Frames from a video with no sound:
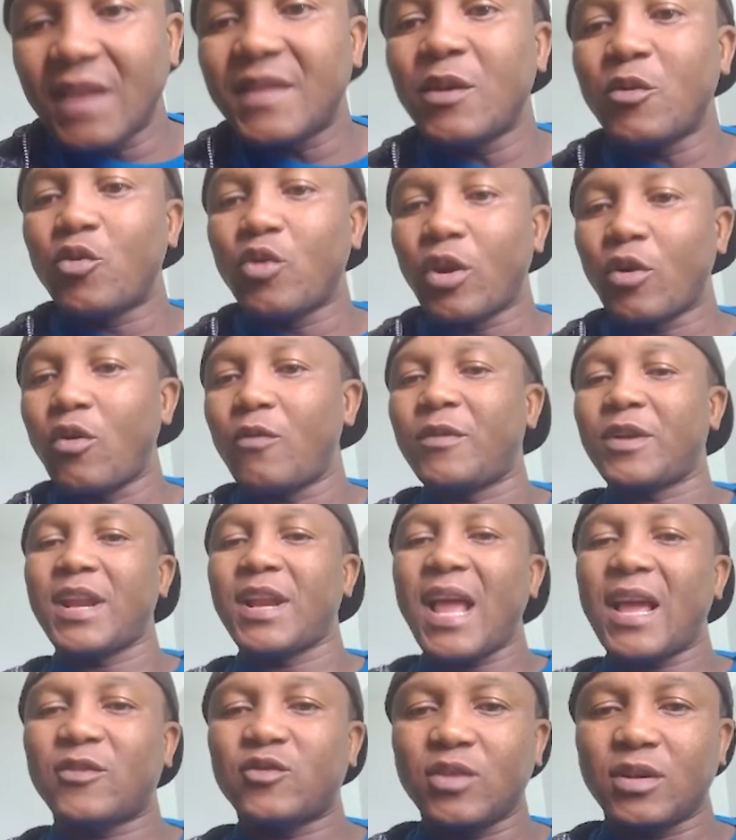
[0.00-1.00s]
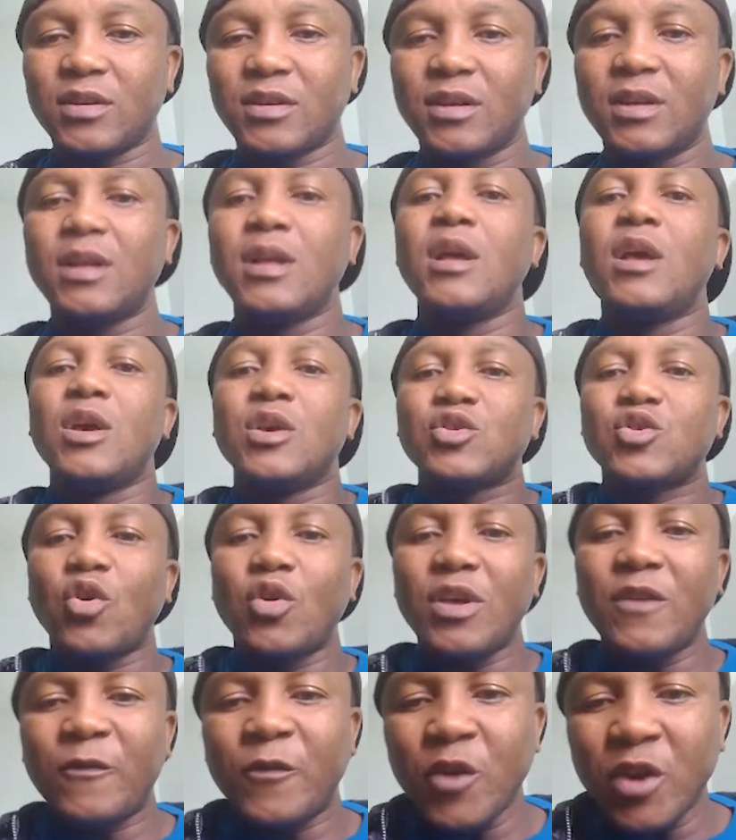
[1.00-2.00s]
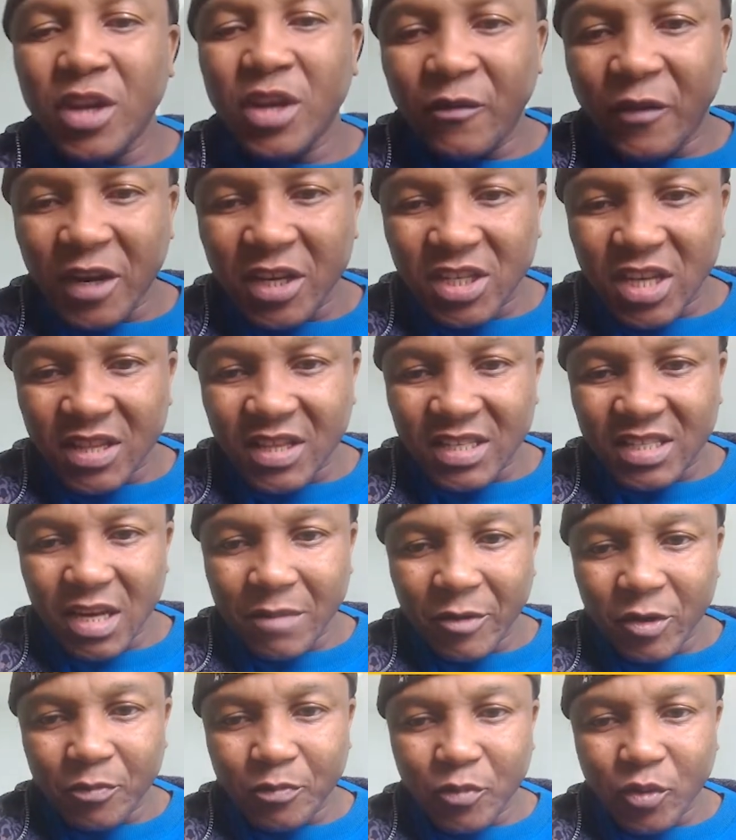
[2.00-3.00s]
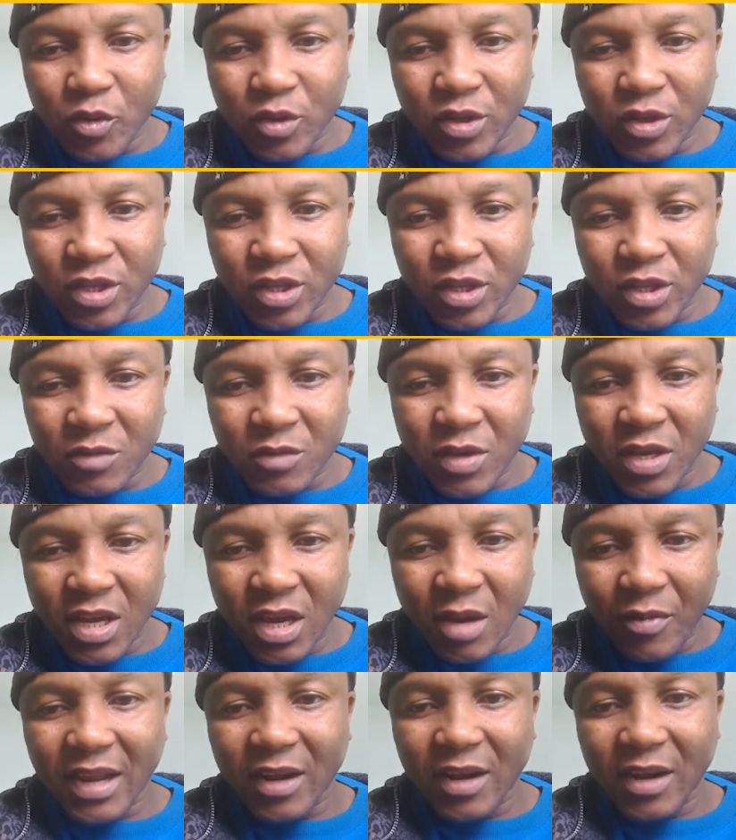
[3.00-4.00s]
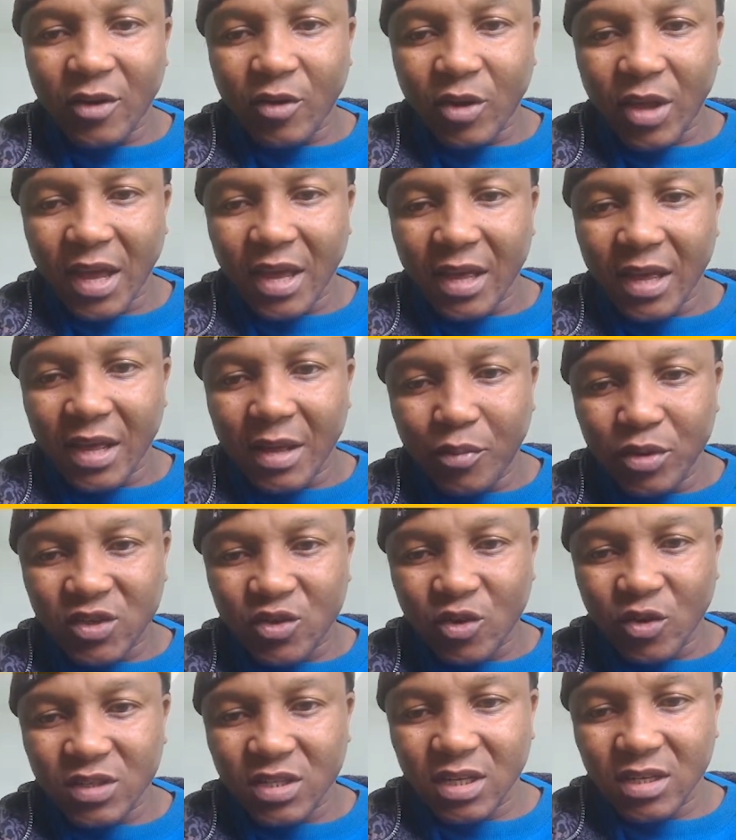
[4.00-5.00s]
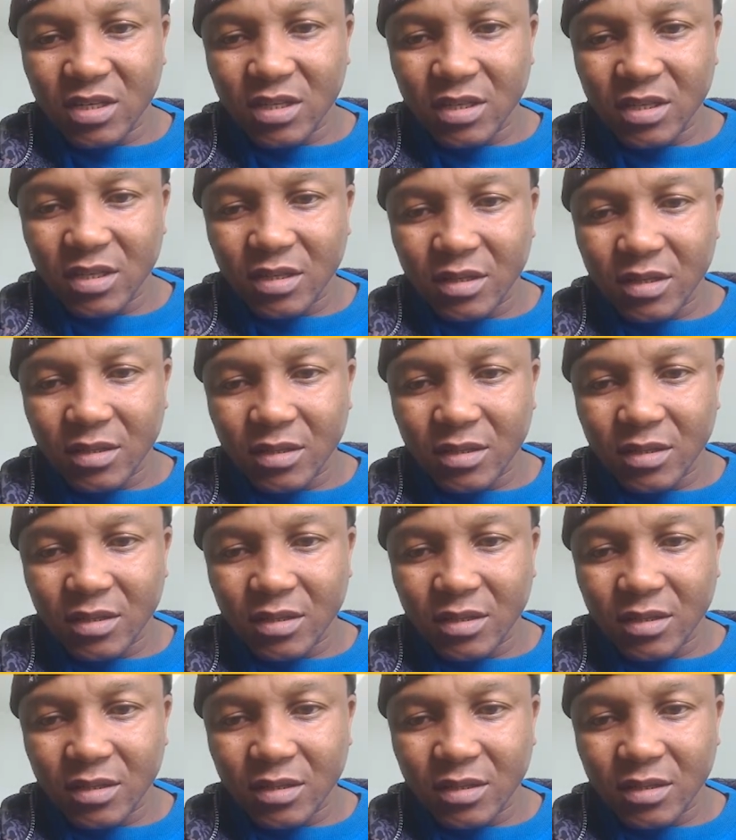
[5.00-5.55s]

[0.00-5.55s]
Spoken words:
and then we're going to go for the next one. So if you differentiate this, let me put this bigger bracket. Okay, put this constant.